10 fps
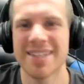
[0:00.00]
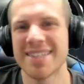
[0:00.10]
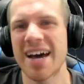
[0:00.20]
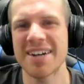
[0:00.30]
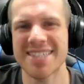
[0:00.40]

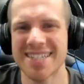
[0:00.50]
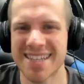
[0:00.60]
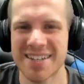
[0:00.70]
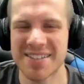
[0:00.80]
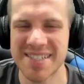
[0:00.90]
Now let's get to
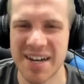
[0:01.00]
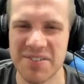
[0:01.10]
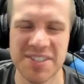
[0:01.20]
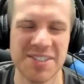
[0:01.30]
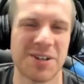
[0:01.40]
the good
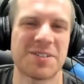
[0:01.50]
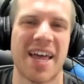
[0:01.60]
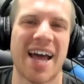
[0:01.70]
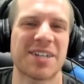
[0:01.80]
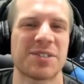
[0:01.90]
stuff and start to
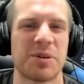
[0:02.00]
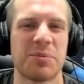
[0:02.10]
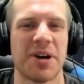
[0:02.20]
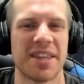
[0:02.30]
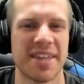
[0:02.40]
actually
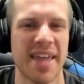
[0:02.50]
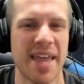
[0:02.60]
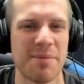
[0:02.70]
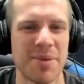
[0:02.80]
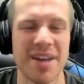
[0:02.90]
play the
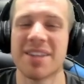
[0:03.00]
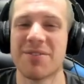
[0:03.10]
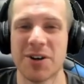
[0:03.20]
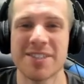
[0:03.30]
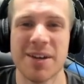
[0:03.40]
game. The
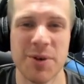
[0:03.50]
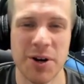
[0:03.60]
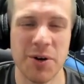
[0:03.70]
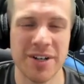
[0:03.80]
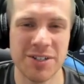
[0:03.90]
first thing we are
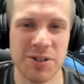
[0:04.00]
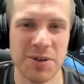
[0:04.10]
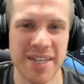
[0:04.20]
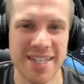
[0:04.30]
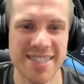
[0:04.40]
going to
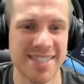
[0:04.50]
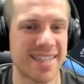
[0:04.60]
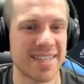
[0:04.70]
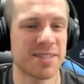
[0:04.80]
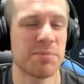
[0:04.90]
do is
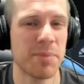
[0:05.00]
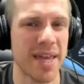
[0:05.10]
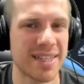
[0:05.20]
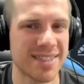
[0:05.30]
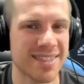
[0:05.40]
set some
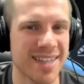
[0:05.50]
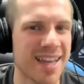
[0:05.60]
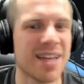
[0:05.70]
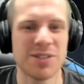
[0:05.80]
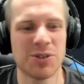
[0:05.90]
baits.
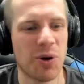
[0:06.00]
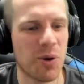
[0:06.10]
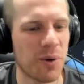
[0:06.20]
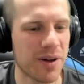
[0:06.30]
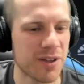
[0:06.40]

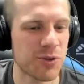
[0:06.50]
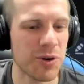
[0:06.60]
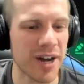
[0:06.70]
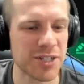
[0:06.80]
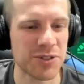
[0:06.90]
So you
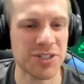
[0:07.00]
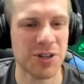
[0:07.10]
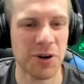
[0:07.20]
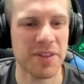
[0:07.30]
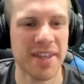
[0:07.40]
will actually
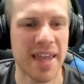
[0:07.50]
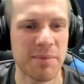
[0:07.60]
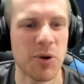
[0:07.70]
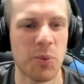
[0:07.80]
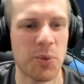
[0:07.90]
start the
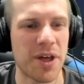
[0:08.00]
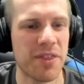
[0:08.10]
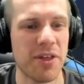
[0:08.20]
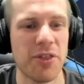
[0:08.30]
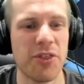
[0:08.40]
game
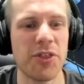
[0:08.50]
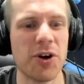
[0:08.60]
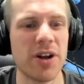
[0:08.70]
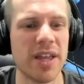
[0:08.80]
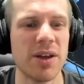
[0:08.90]
with
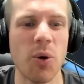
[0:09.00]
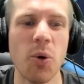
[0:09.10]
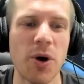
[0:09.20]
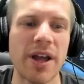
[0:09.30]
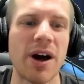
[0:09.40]
30
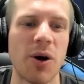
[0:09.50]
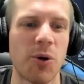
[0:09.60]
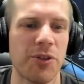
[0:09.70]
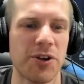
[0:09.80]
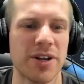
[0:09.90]
Aurea
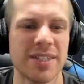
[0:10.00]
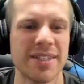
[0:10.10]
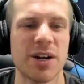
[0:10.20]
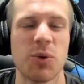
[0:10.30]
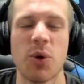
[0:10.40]
or 30
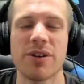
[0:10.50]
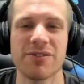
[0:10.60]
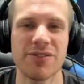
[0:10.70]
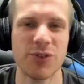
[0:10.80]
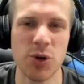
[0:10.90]
tier 1
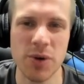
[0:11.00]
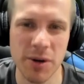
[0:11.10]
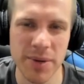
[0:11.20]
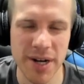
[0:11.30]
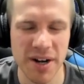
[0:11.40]
fruit
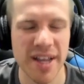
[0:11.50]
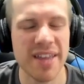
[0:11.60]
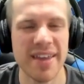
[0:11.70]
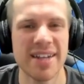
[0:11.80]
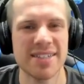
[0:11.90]
up here.
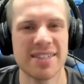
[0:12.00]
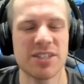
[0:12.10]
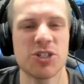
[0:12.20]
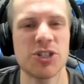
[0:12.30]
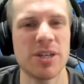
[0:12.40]
That is the
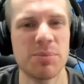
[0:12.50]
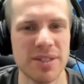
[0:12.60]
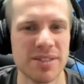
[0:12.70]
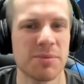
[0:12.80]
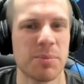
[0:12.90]

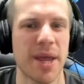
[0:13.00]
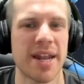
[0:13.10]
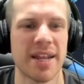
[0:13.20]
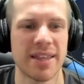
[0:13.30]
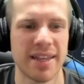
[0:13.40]
cheapest
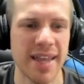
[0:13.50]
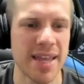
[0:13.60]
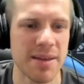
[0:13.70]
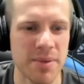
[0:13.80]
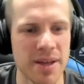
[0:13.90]
bait in the
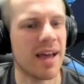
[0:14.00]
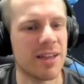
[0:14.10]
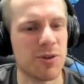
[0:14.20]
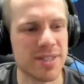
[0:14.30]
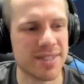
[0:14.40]
game.
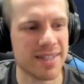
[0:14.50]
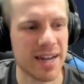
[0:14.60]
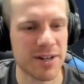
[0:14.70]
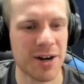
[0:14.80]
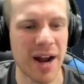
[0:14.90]
You can see
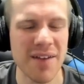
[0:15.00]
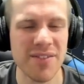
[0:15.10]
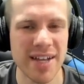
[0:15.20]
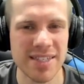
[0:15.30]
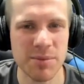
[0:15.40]
down here, I've
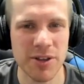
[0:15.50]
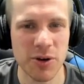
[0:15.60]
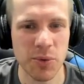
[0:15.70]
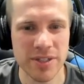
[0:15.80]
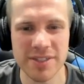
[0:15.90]
got some other
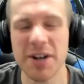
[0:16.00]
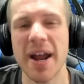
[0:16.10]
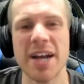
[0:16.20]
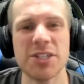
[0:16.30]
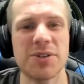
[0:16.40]
ones. There
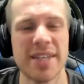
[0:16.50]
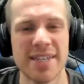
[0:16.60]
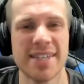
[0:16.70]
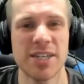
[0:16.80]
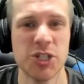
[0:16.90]
actually
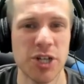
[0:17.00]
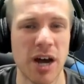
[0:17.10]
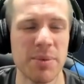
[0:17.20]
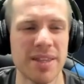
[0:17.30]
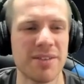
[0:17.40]
is a
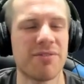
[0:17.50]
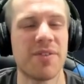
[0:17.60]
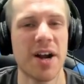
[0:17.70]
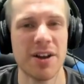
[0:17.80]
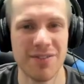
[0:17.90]
shop in the
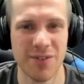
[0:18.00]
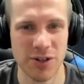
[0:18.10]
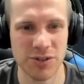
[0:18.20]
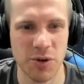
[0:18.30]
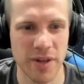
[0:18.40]
very
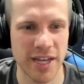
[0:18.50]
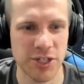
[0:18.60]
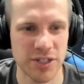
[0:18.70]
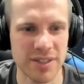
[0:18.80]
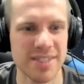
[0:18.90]
first
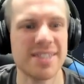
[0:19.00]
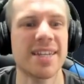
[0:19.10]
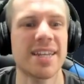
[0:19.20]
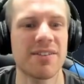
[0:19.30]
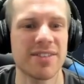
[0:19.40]
location, the
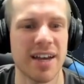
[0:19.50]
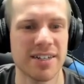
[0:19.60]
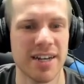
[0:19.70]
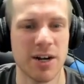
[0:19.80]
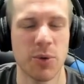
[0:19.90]
city of
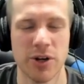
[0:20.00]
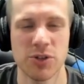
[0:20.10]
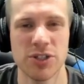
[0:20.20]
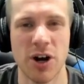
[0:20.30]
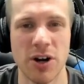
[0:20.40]
Tecta here where you
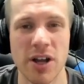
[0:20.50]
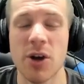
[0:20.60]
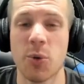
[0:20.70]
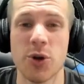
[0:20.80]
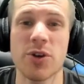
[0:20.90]
start,
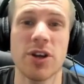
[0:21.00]
where you can